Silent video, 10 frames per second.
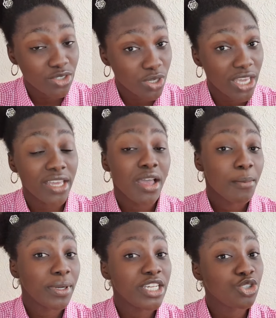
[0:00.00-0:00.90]
Okay,
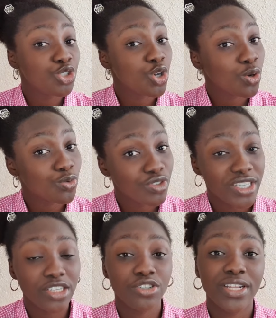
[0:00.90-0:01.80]
please do your own
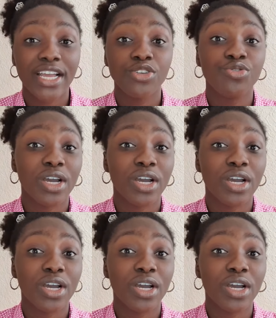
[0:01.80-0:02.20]
research so that you